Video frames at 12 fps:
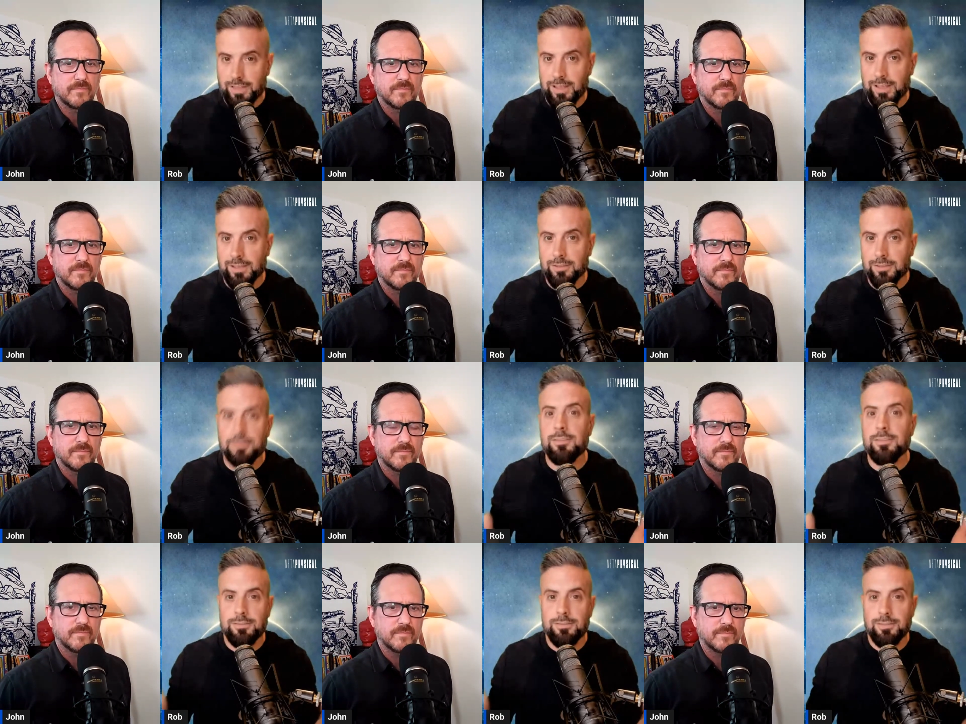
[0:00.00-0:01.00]
Speaker 1: is
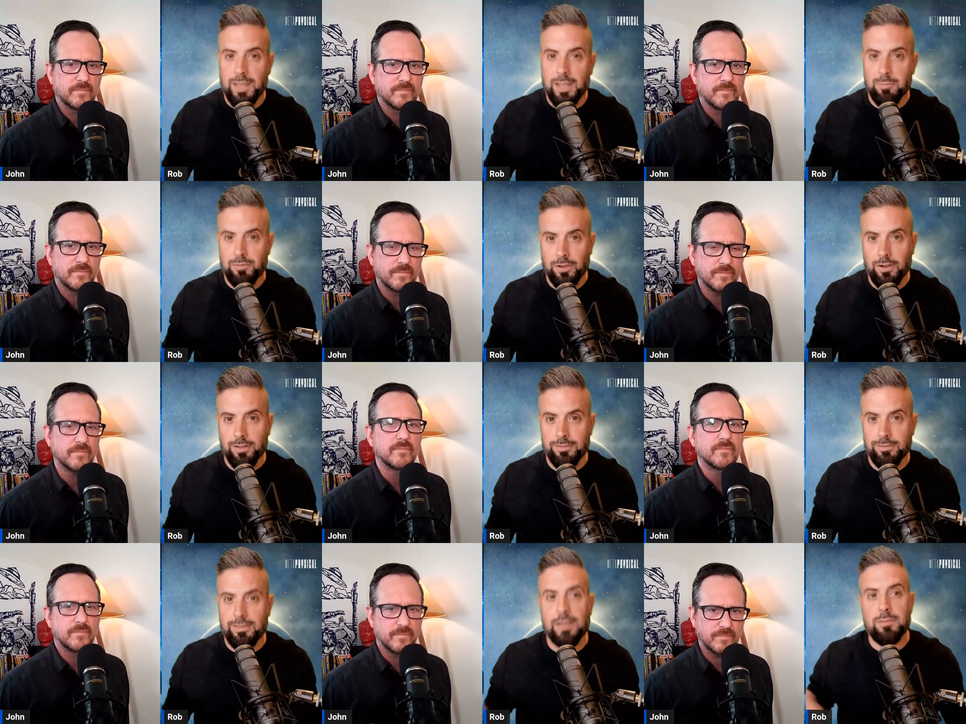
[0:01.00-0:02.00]
named Toth.
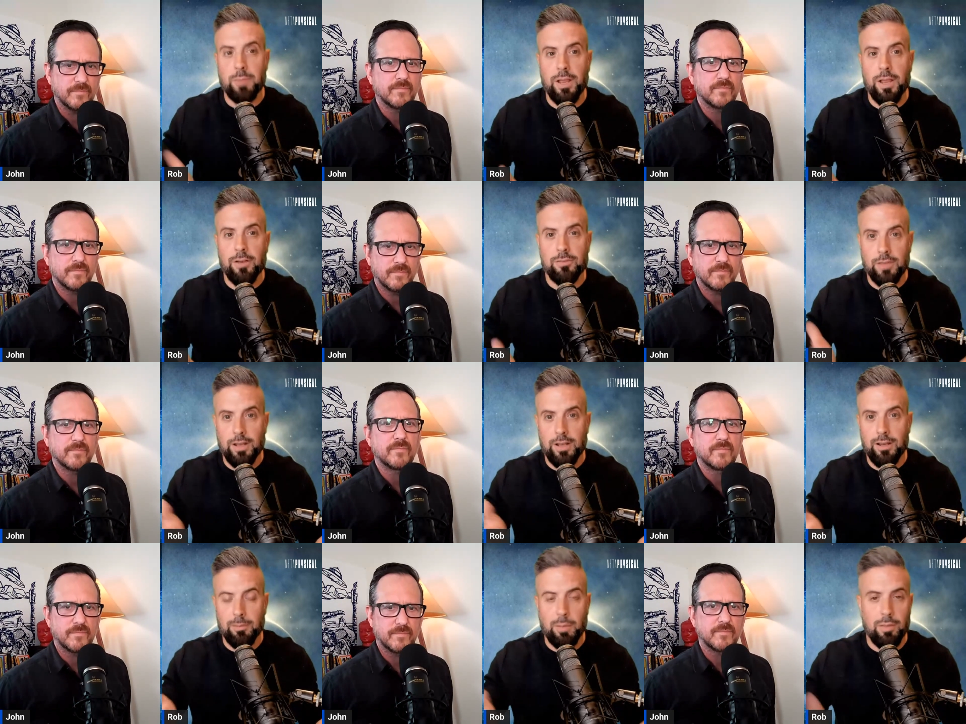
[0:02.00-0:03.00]
That's my understanding,
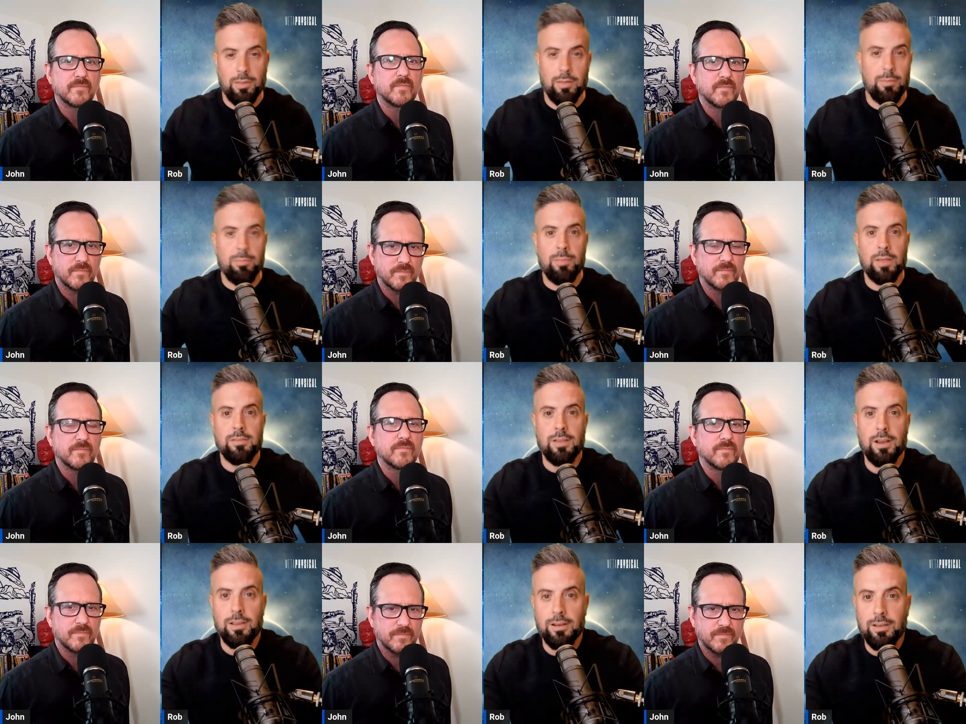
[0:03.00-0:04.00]
my, the best that I
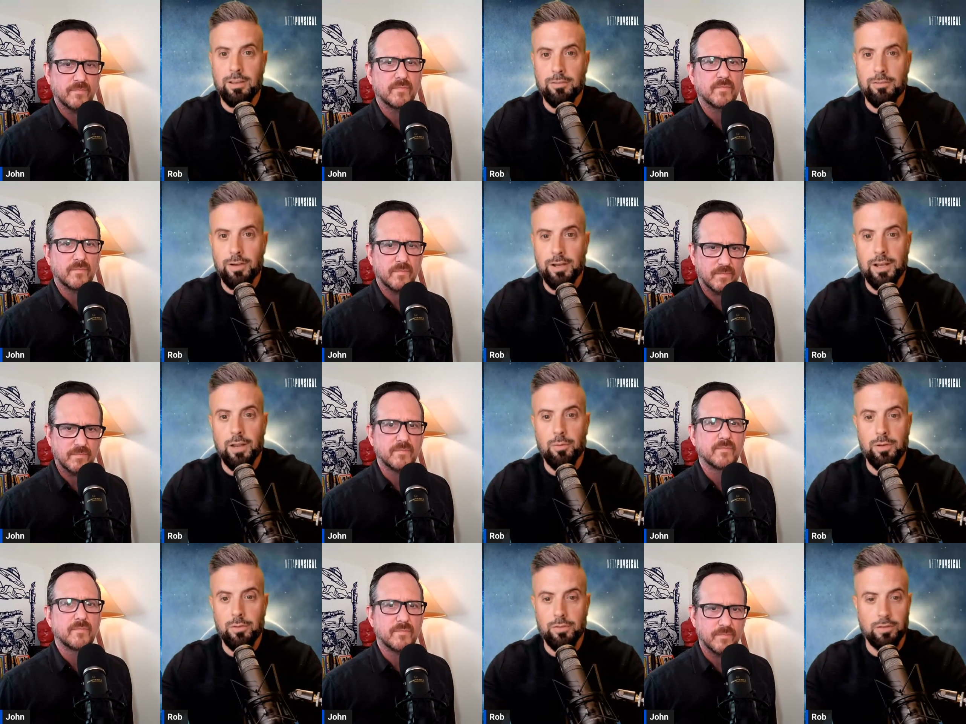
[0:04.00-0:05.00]
can give right now. What do you
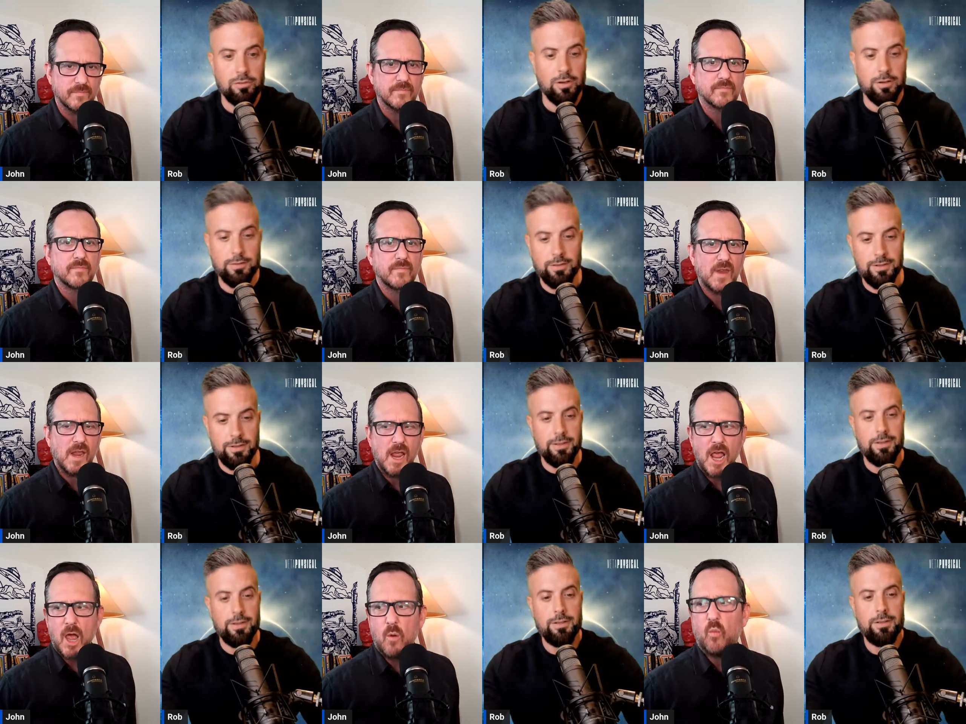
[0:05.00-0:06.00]
think, John?
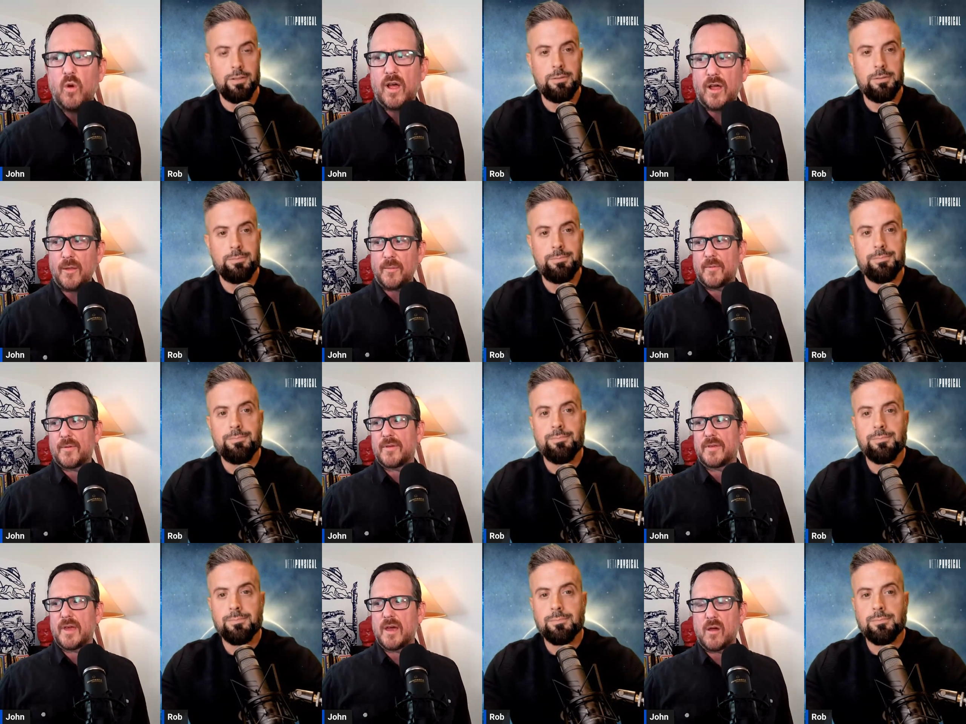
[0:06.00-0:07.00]
Speaker 2: Well,
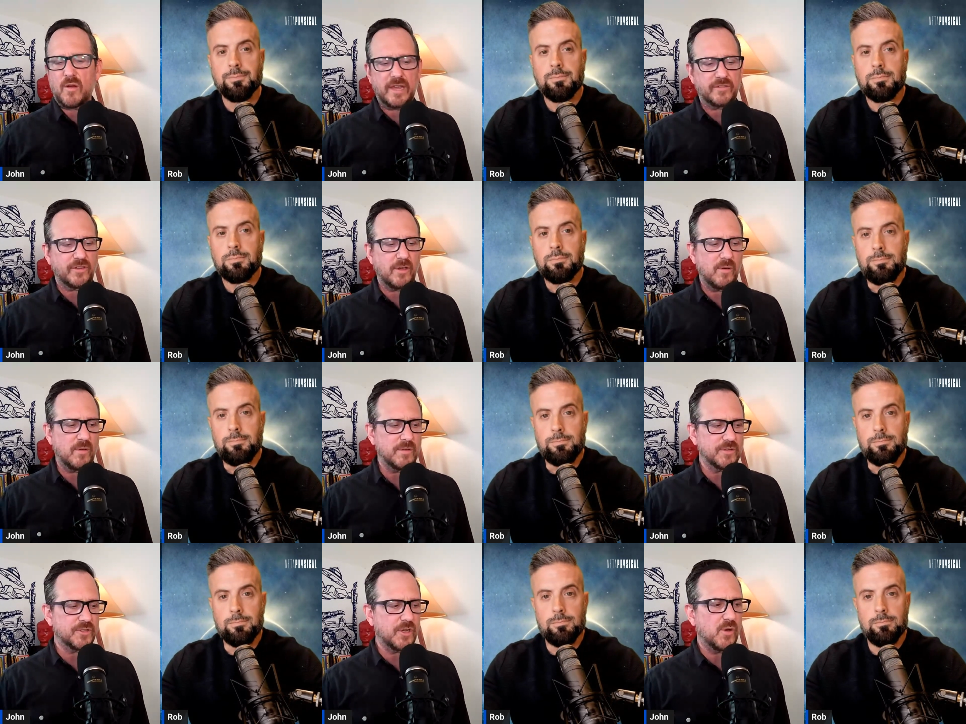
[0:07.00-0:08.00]
okay, so
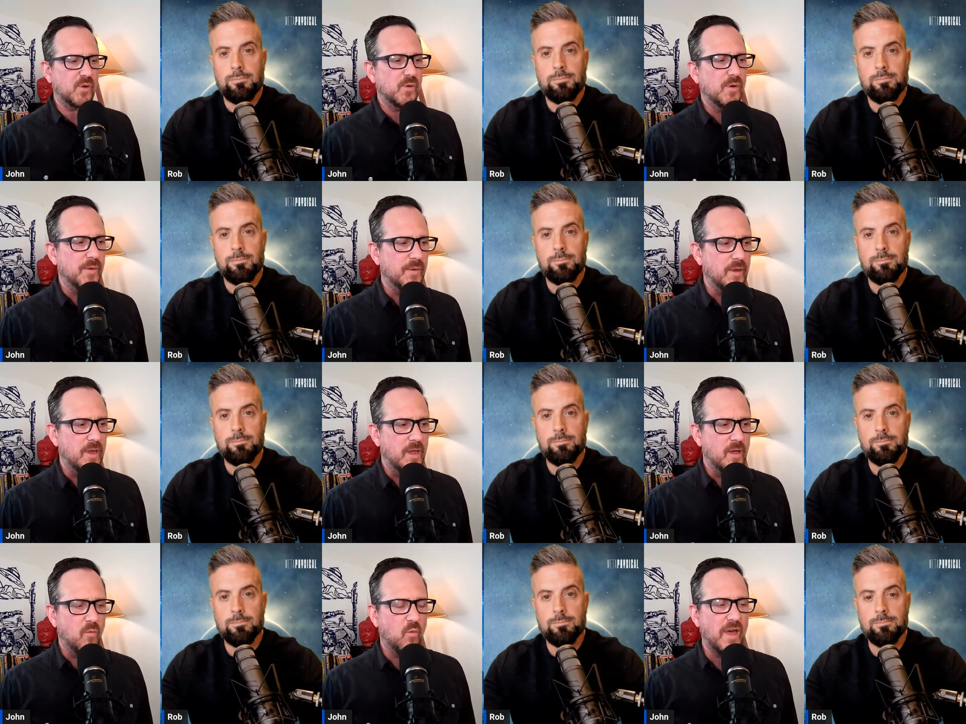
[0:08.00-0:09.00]
so
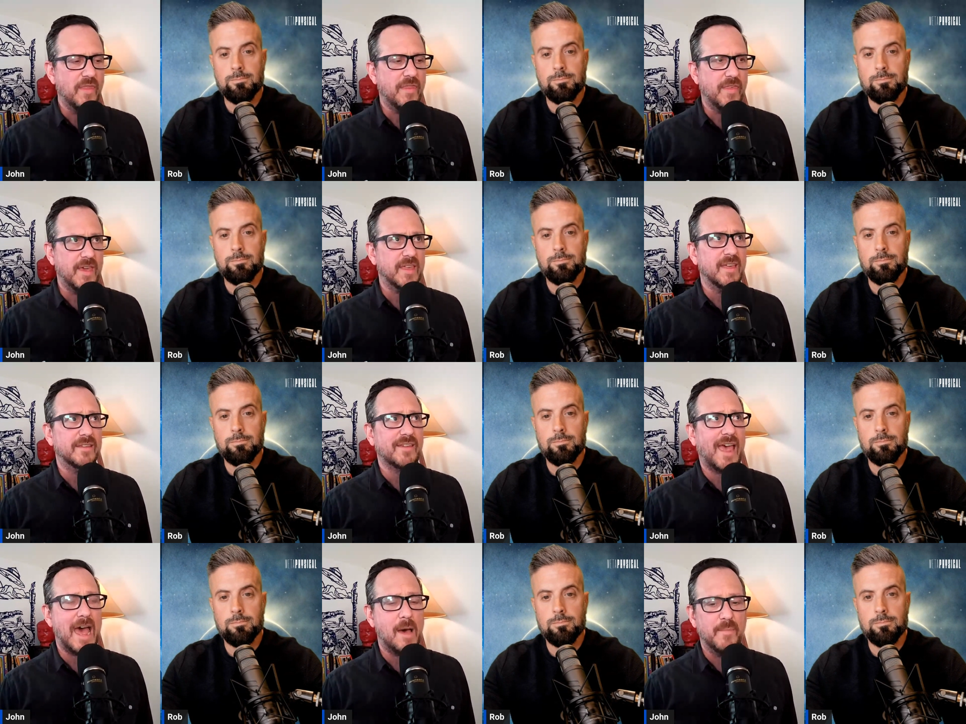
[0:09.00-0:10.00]
one thing that's
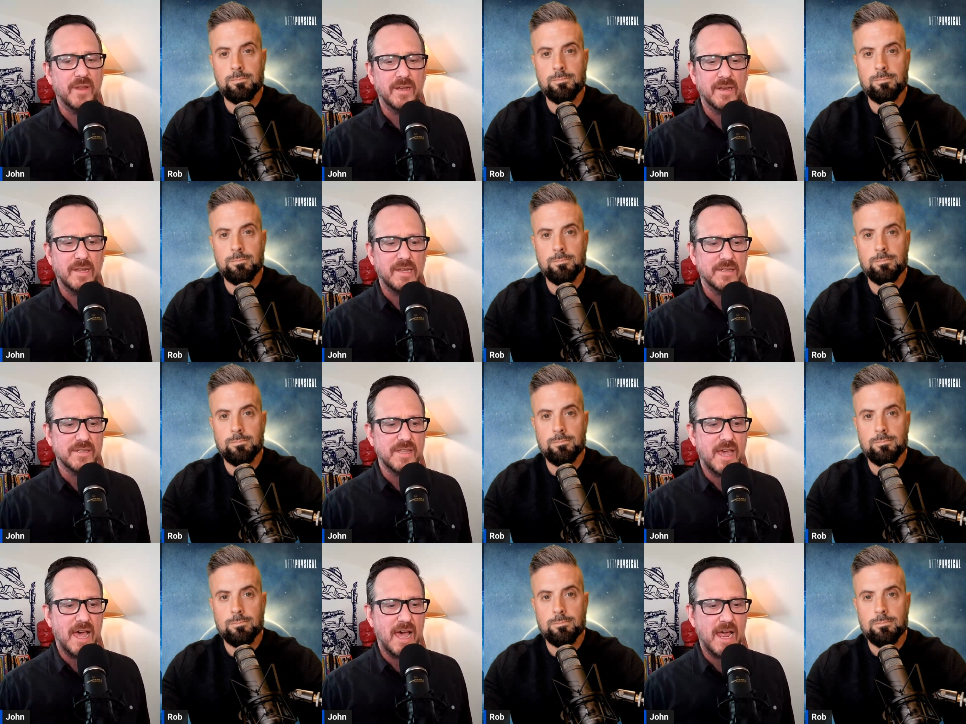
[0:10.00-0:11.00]
happened is
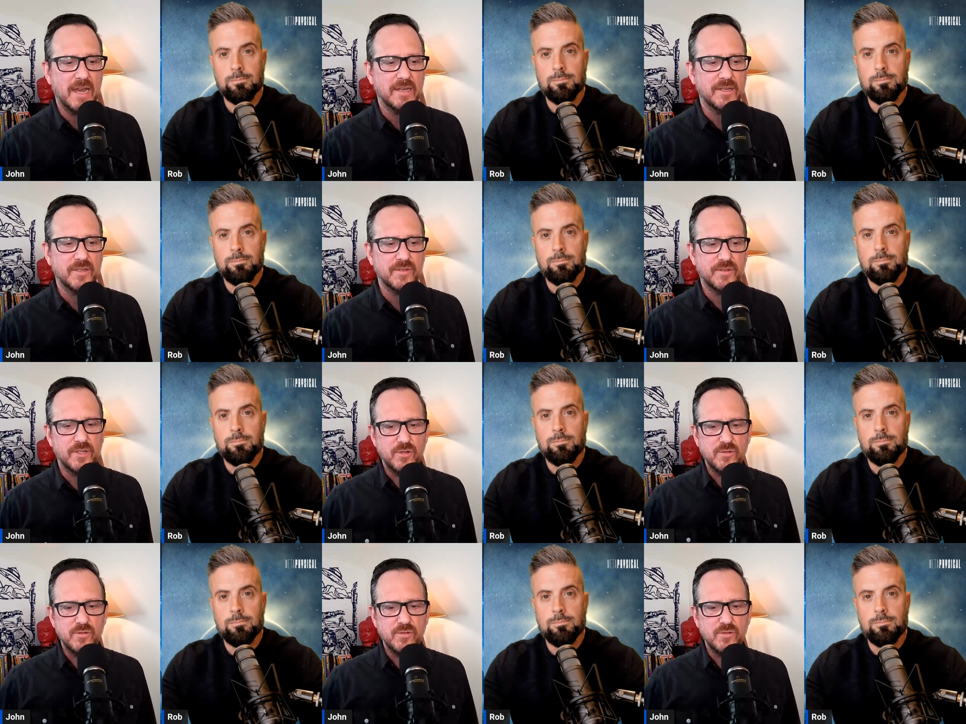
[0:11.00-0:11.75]
that two